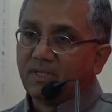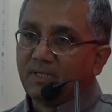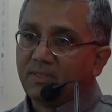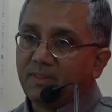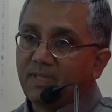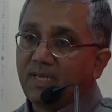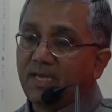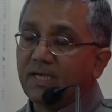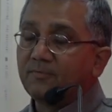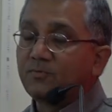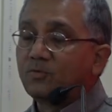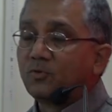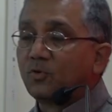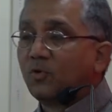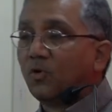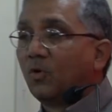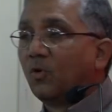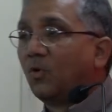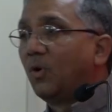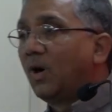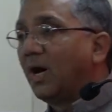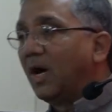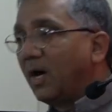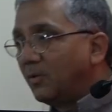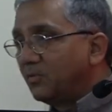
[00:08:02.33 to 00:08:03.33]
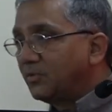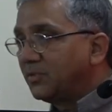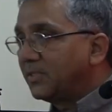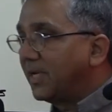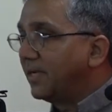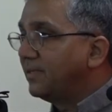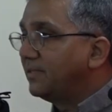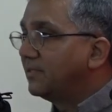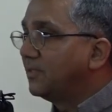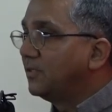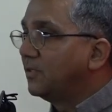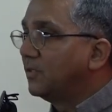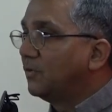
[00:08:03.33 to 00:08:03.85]
They have to go
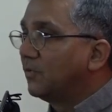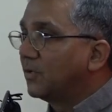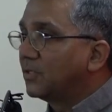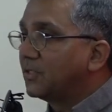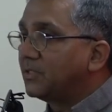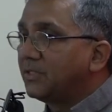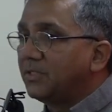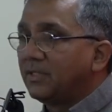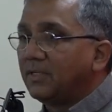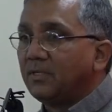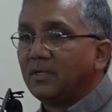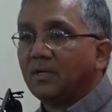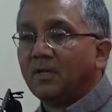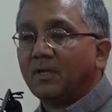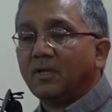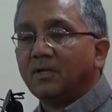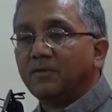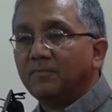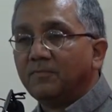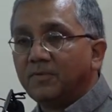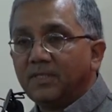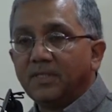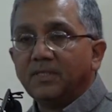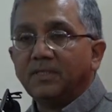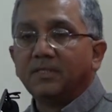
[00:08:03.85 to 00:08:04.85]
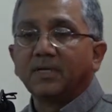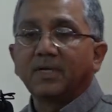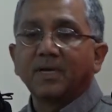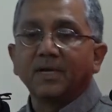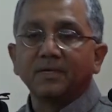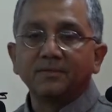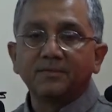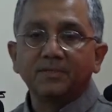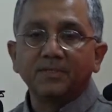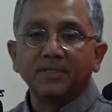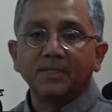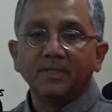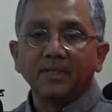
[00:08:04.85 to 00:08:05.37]
outside the university within the
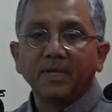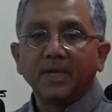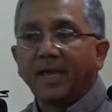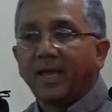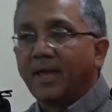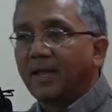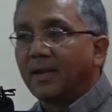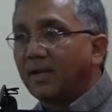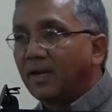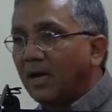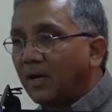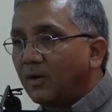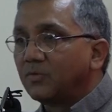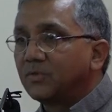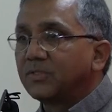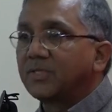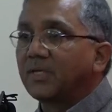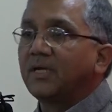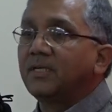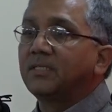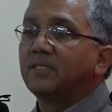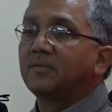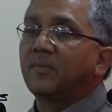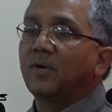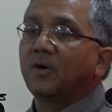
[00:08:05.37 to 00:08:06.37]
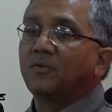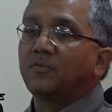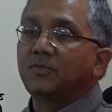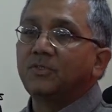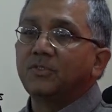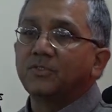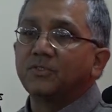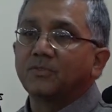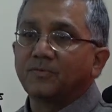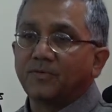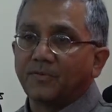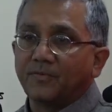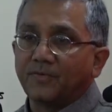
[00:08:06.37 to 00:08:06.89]
country and outside the
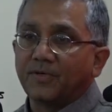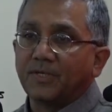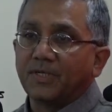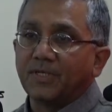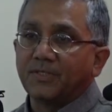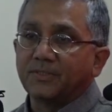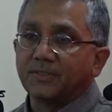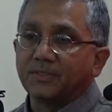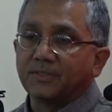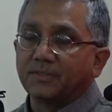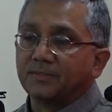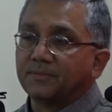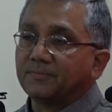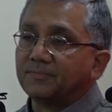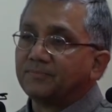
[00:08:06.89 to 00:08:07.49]
boundaries of our nation.